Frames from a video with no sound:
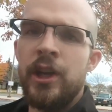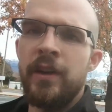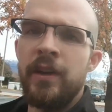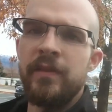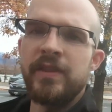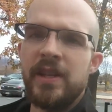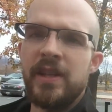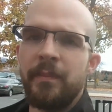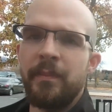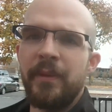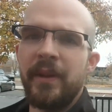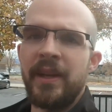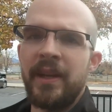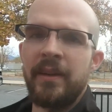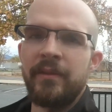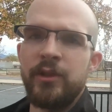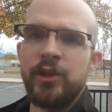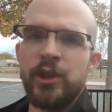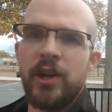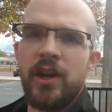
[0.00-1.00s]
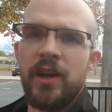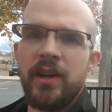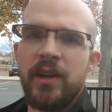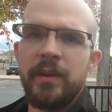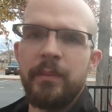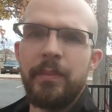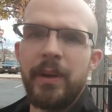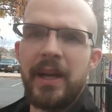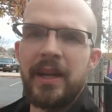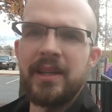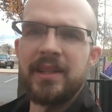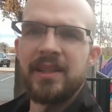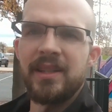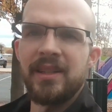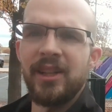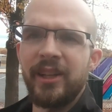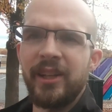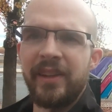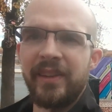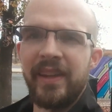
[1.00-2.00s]
of something I've drawn and painted. Look
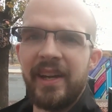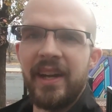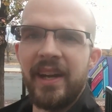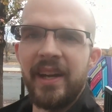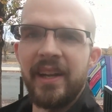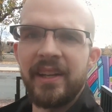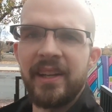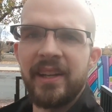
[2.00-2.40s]
at that.